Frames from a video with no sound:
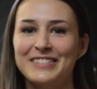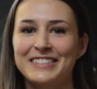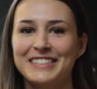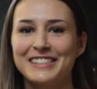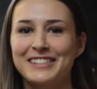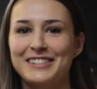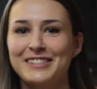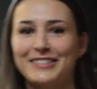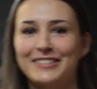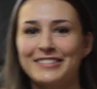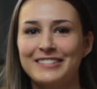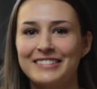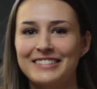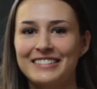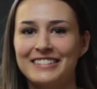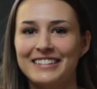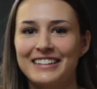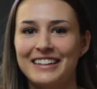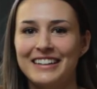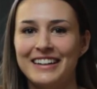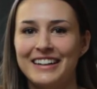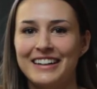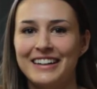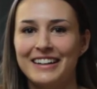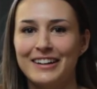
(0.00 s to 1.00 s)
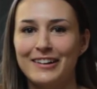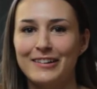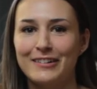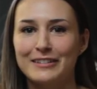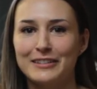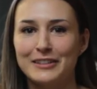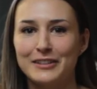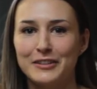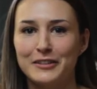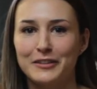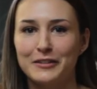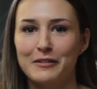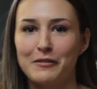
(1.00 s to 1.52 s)
a student at
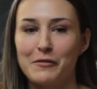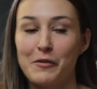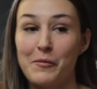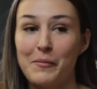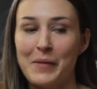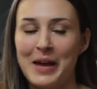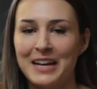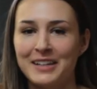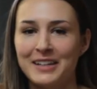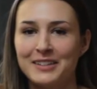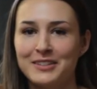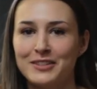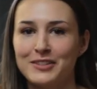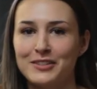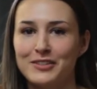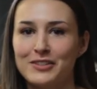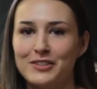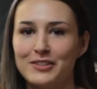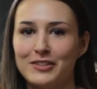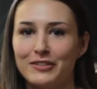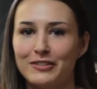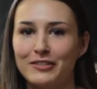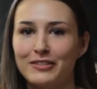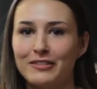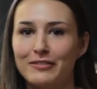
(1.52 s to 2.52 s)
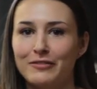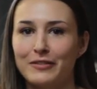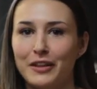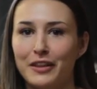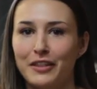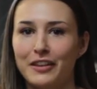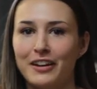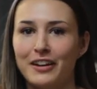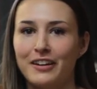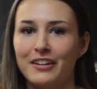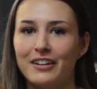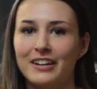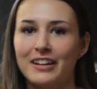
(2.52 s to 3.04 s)
OSU. I'm a master's student
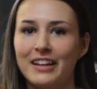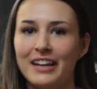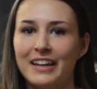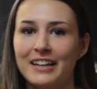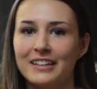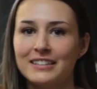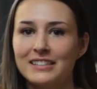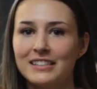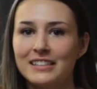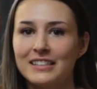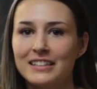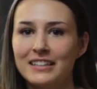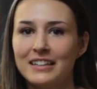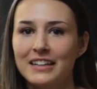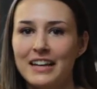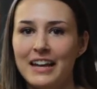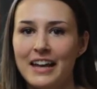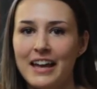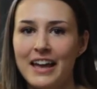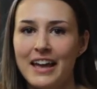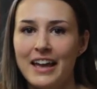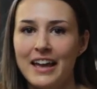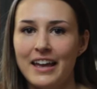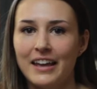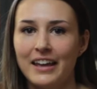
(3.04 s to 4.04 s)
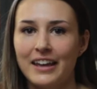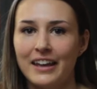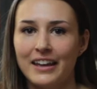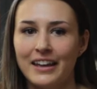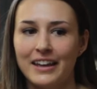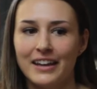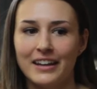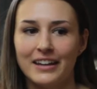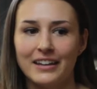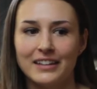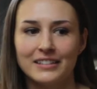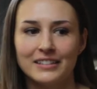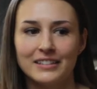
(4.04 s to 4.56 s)
with Eric Hansen,
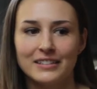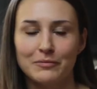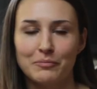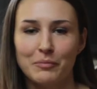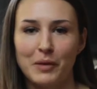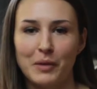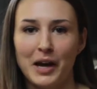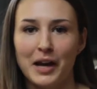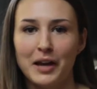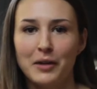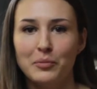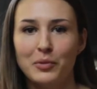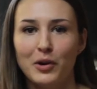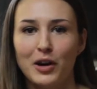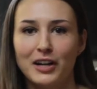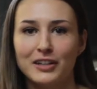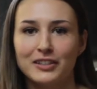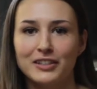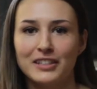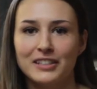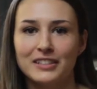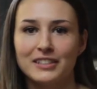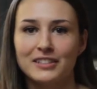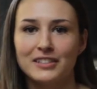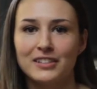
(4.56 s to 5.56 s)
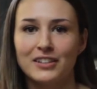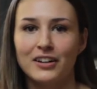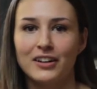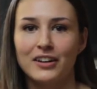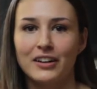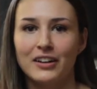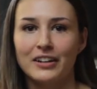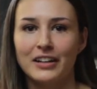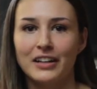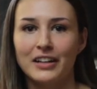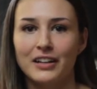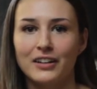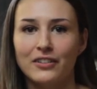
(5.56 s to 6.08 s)
and my project is
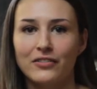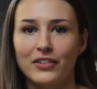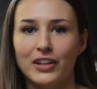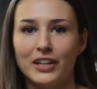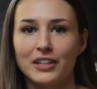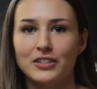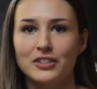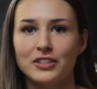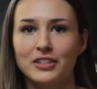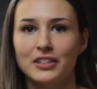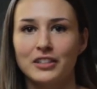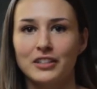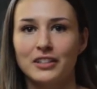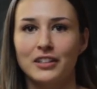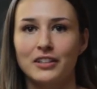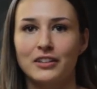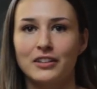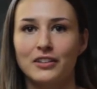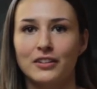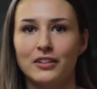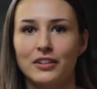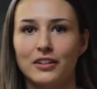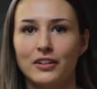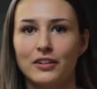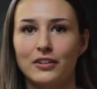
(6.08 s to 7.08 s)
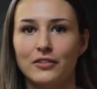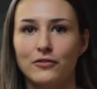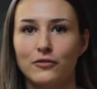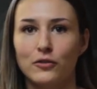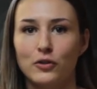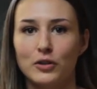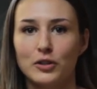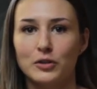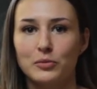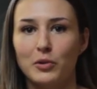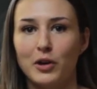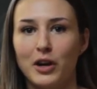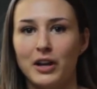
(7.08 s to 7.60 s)
on innovation in the
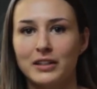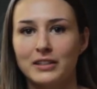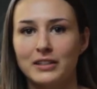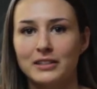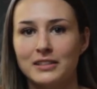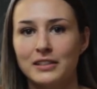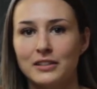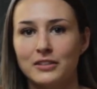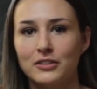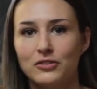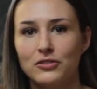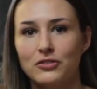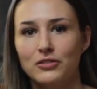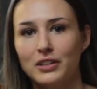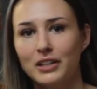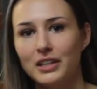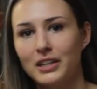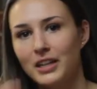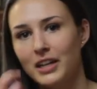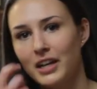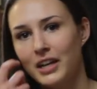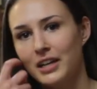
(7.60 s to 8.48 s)
forest products industry.